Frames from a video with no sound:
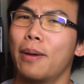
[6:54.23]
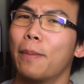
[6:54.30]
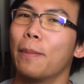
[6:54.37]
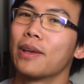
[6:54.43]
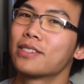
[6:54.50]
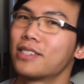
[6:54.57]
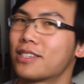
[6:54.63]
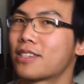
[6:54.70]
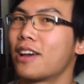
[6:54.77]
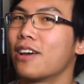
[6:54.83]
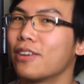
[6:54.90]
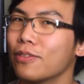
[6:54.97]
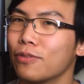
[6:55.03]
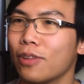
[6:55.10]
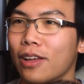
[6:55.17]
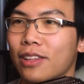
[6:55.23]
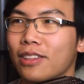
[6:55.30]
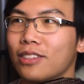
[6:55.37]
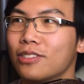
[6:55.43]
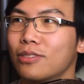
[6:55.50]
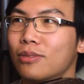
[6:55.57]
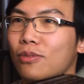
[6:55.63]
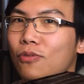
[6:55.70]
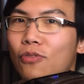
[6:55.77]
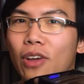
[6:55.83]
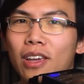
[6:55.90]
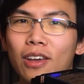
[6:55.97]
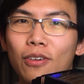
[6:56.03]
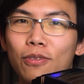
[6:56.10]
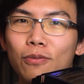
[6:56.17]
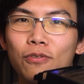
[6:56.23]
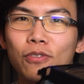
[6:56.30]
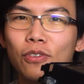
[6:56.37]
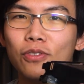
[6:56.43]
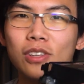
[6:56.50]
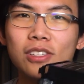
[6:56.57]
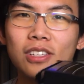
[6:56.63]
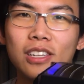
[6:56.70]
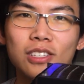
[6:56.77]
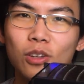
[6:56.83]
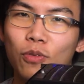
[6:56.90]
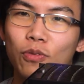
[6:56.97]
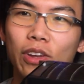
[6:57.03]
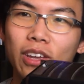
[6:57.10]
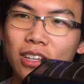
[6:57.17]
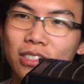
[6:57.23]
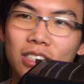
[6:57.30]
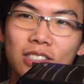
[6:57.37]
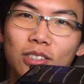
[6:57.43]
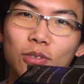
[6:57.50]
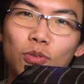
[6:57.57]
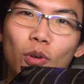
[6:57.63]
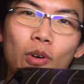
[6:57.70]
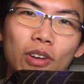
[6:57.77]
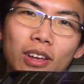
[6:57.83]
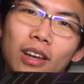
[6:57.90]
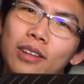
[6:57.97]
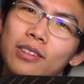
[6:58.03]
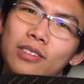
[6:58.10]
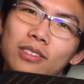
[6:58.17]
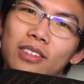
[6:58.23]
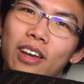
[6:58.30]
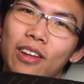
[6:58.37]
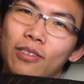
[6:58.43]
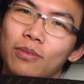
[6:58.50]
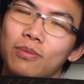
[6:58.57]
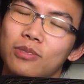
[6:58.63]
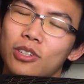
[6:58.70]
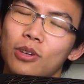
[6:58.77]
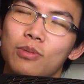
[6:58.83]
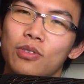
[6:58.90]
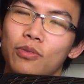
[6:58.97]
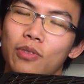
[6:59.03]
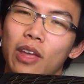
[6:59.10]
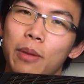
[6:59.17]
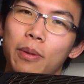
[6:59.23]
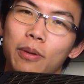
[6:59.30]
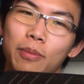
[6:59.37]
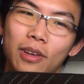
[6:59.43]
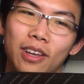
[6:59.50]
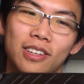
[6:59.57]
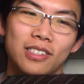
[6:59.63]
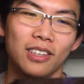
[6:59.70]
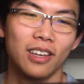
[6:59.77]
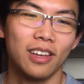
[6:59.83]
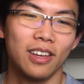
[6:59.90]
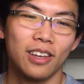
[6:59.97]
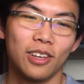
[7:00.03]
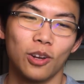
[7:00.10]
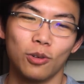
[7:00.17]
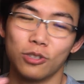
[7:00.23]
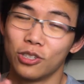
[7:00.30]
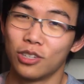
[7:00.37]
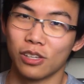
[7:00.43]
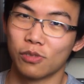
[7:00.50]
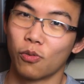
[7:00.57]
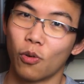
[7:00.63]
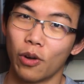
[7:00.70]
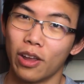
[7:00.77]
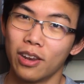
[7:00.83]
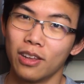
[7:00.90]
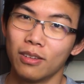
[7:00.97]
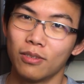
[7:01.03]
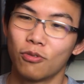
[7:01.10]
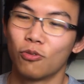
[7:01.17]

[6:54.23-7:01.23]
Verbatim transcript: makes this kind of like the Vega fifty-six or Vega sixty-four in kind, kind of terms of naming, because, you know, G T X four eighty,